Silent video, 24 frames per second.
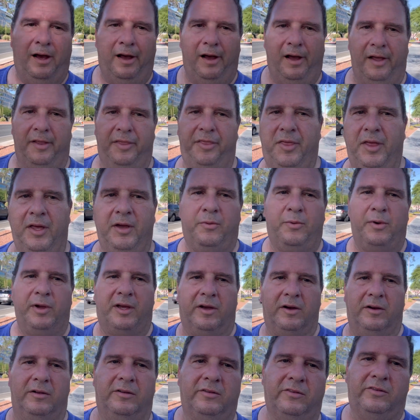I think we
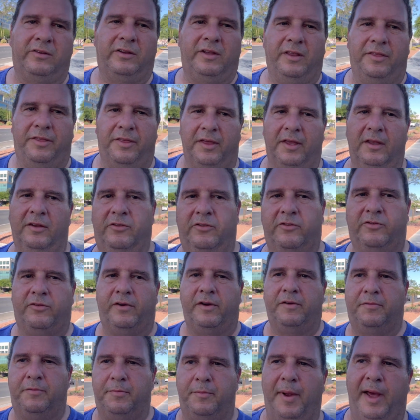could see things
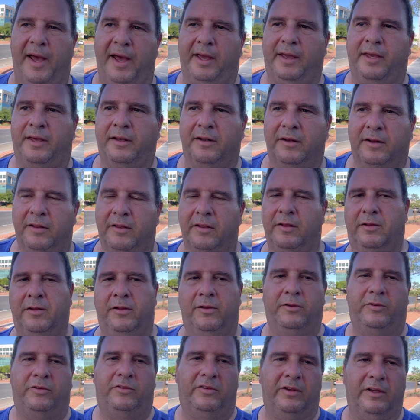drift back into the
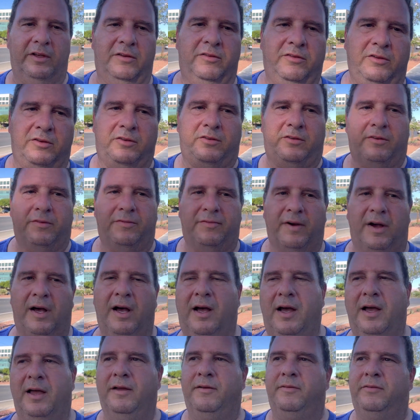low sixes or
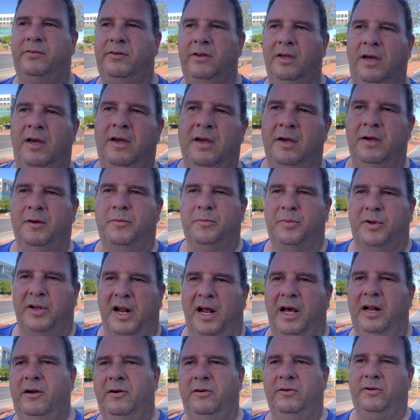fives, but
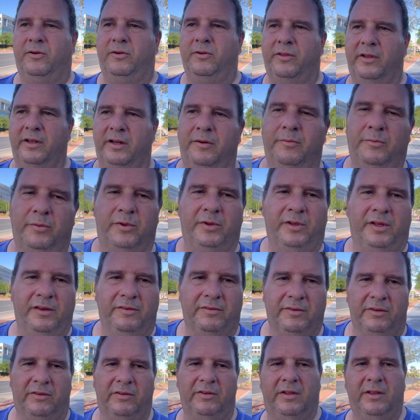I don't know that it will
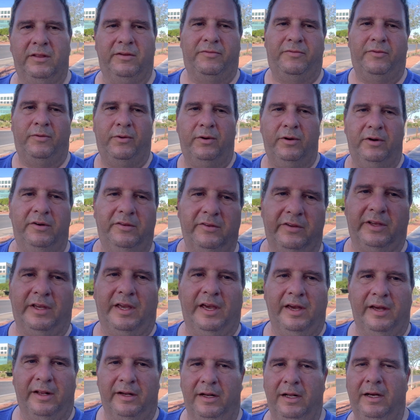even see the fours
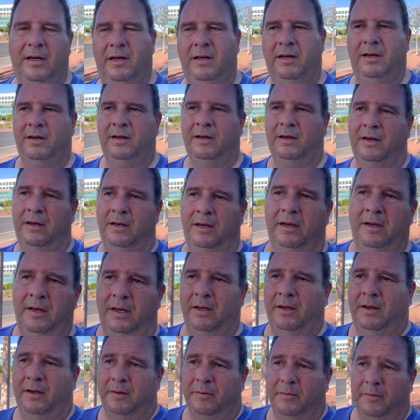again.
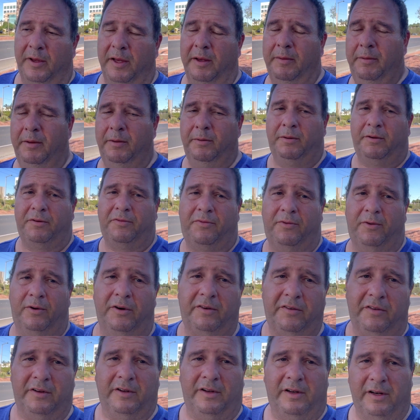Maybe we're
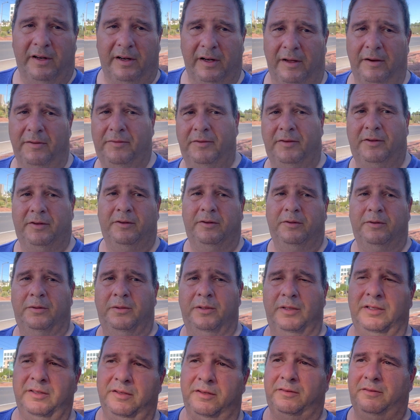fortunate enough
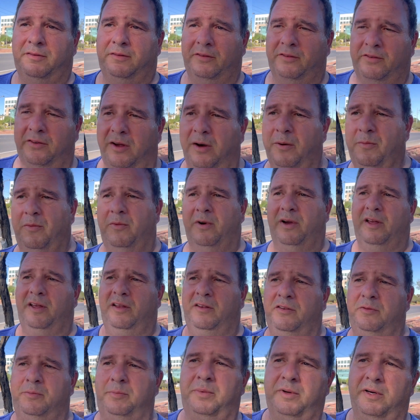to in some
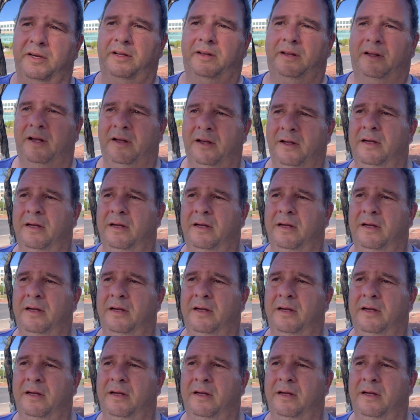ways, but